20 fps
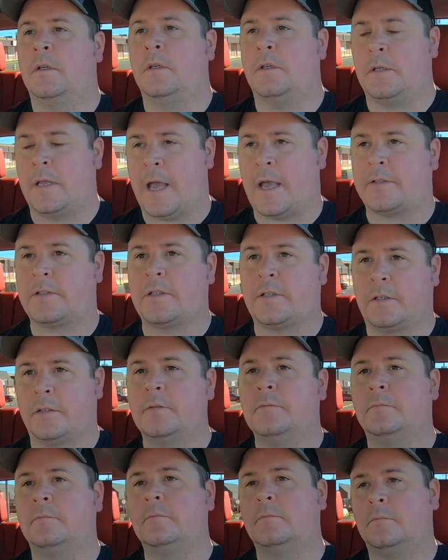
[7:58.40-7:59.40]
Yes.
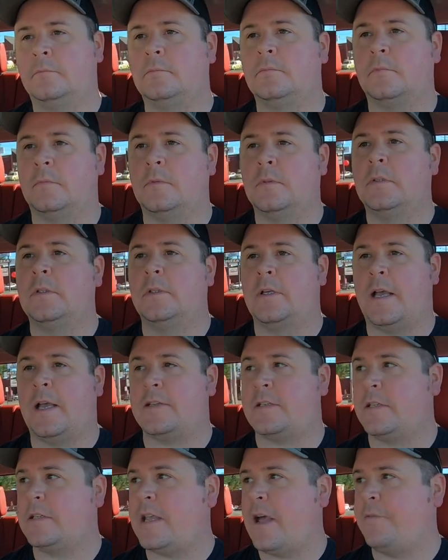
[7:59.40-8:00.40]

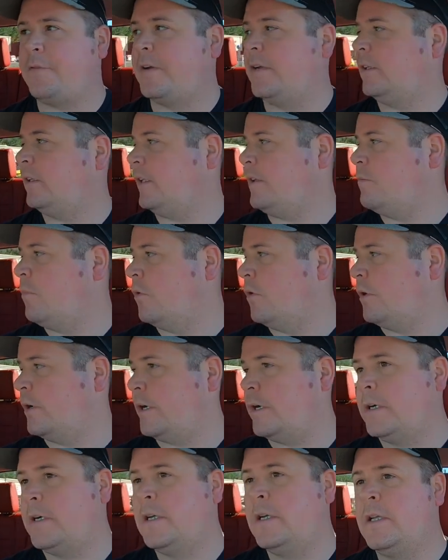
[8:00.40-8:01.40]
Yes, definitely
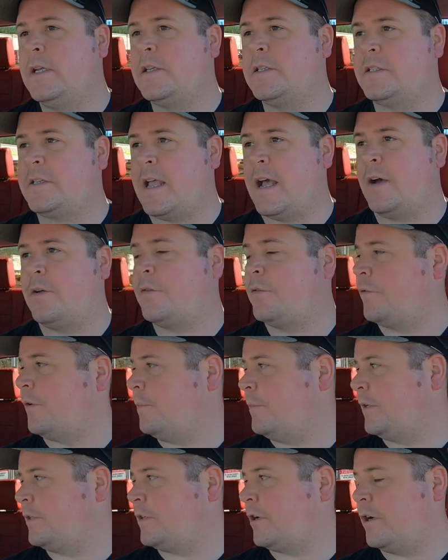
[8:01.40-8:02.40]
more sound
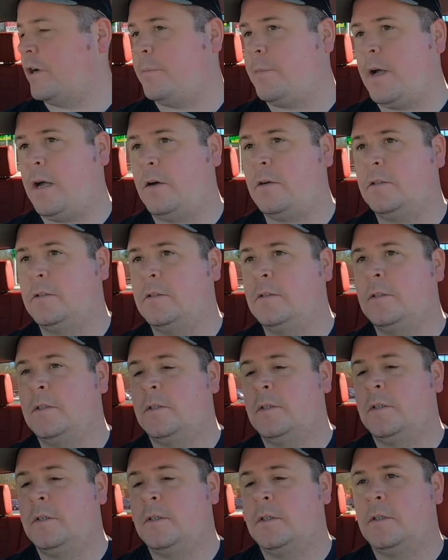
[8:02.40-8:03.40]
from the turbo.
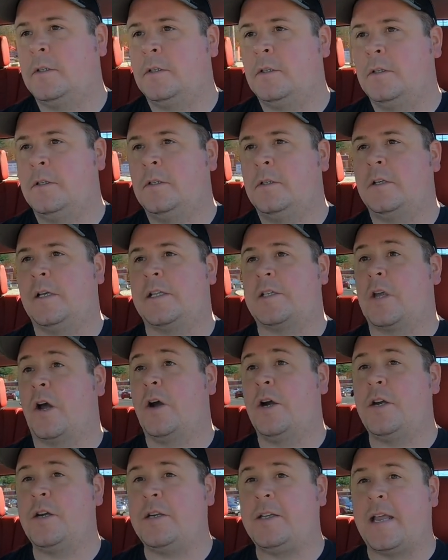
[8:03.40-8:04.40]
It's
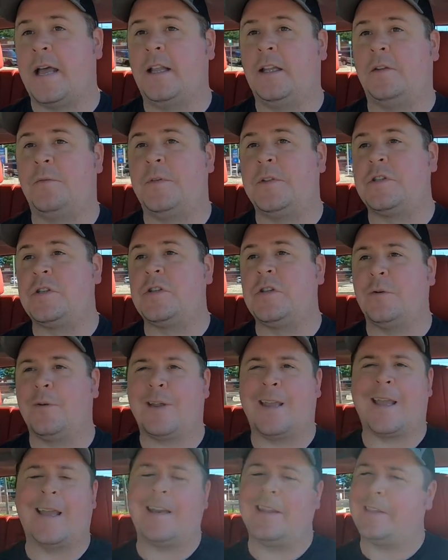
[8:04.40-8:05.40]
hard to tell if it's
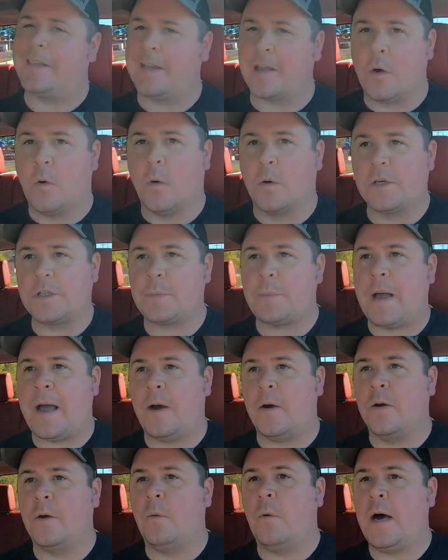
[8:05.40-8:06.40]
doing anything
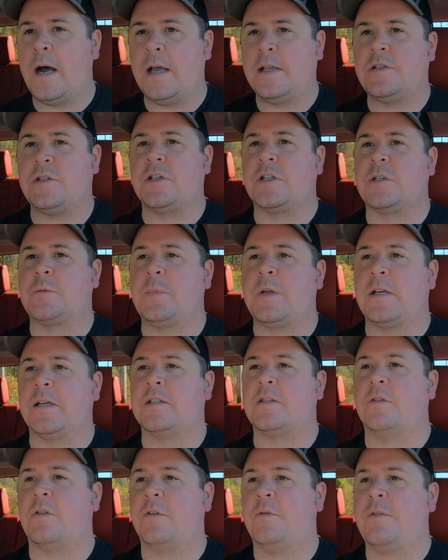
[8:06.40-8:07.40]
horsepower-wise just
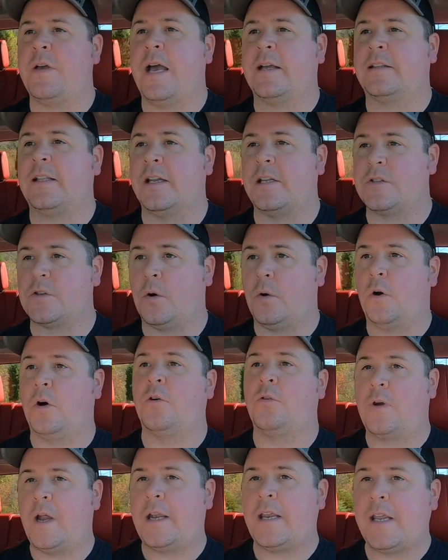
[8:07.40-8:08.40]
because of the fact that it's
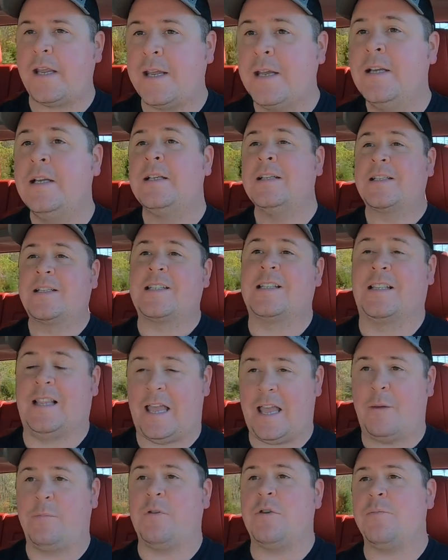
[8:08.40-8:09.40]
already
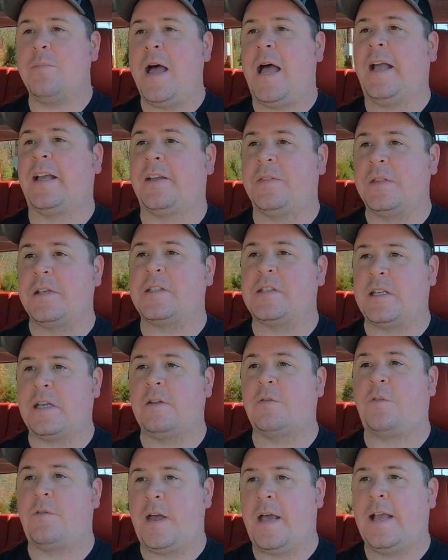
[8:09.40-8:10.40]
slam you back in the
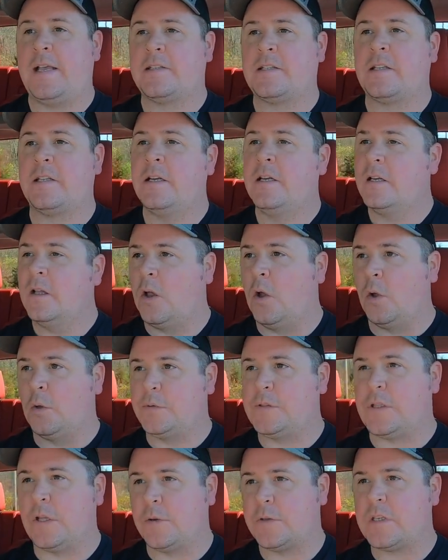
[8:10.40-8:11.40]
seat fast
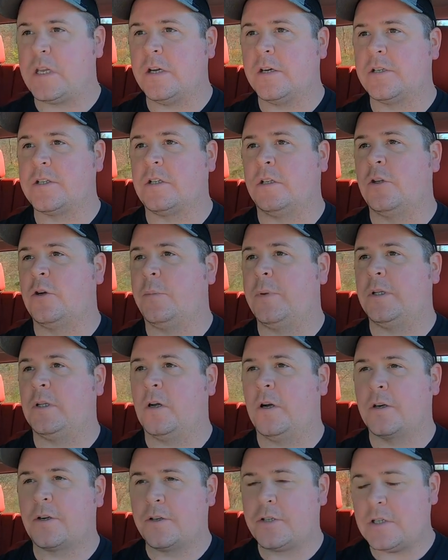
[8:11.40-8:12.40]
holds those gears a little bit
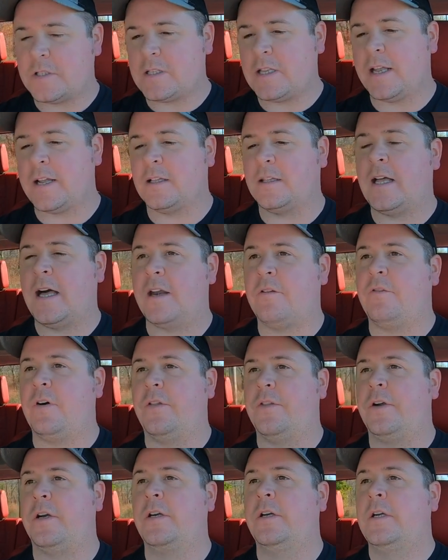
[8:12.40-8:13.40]
longer, just like a lot of
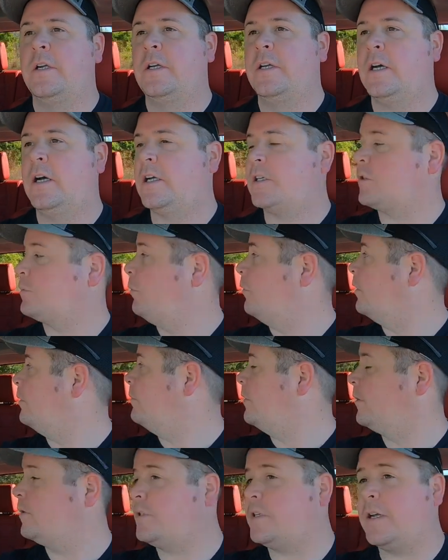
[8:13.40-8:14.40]
other uh, sport
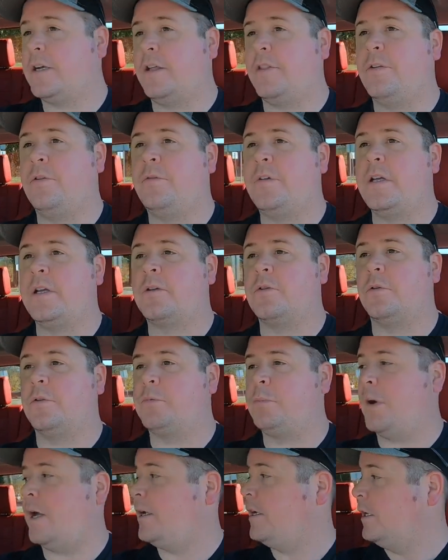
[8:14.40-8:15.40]
modes on other vehicles,
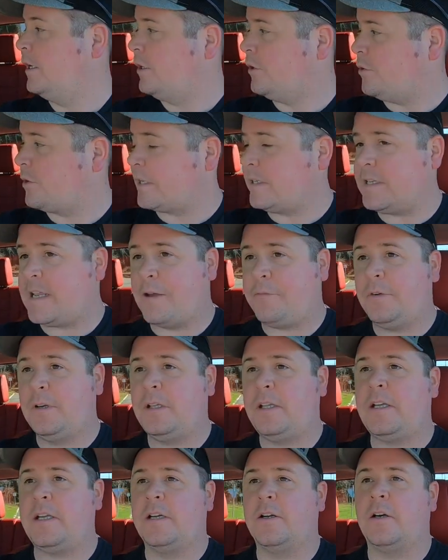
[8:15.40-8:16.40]
but you could
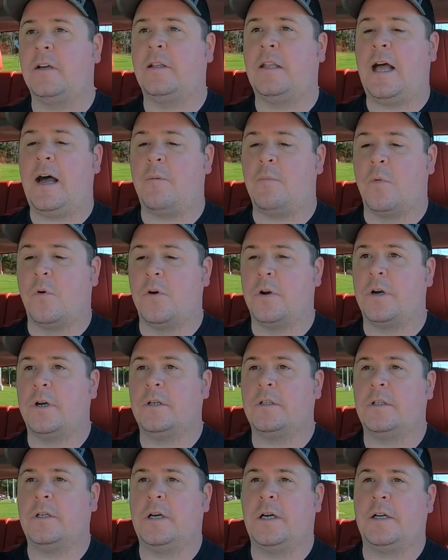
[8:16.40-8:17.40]
definitely hear a lot more
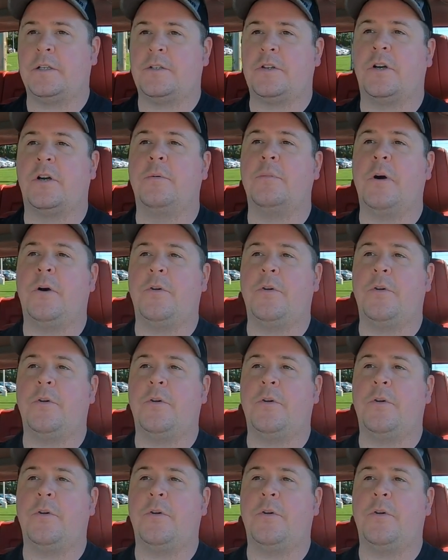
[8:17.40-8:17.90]
uh, turbo